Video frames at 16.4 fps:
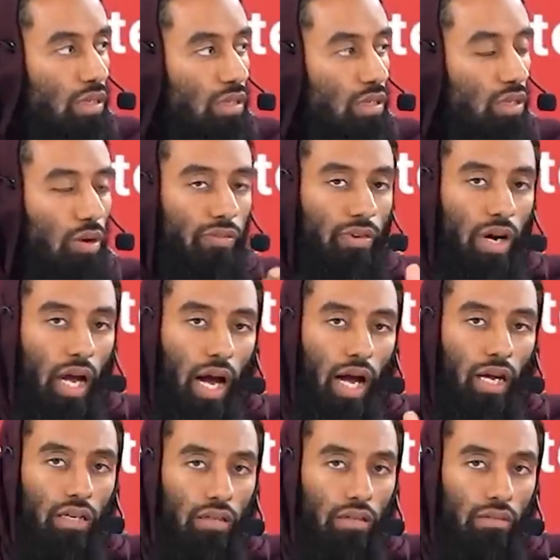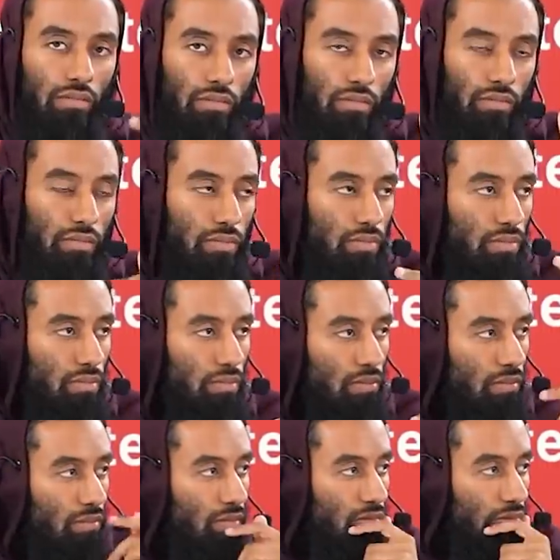So Farhan
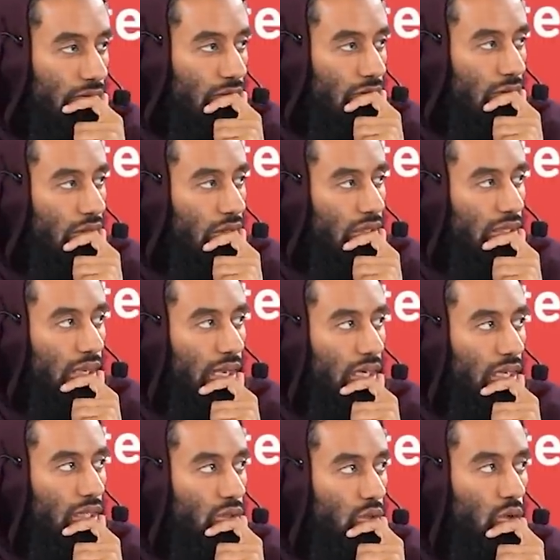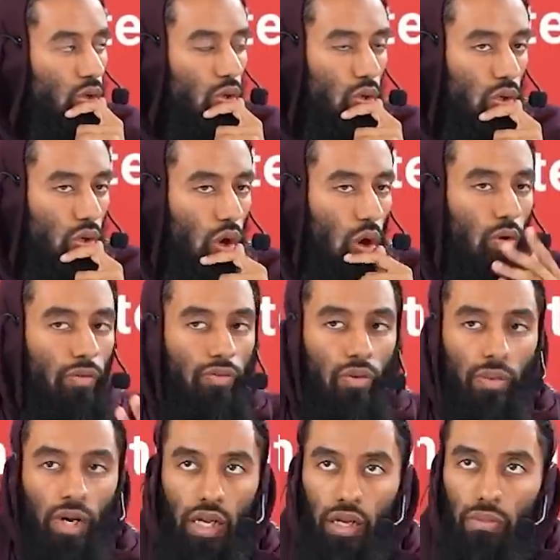decided to go for
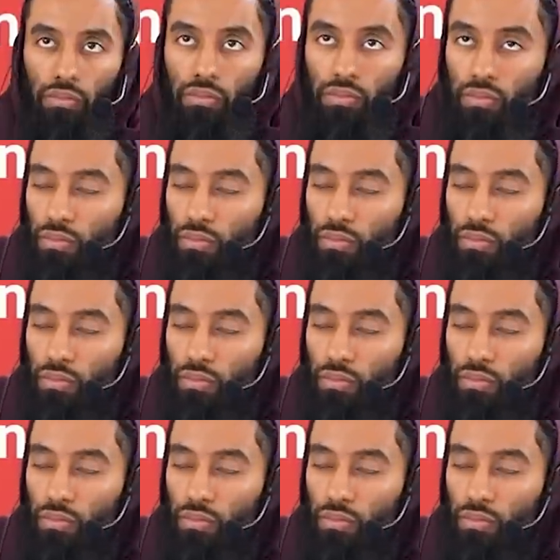Maryam.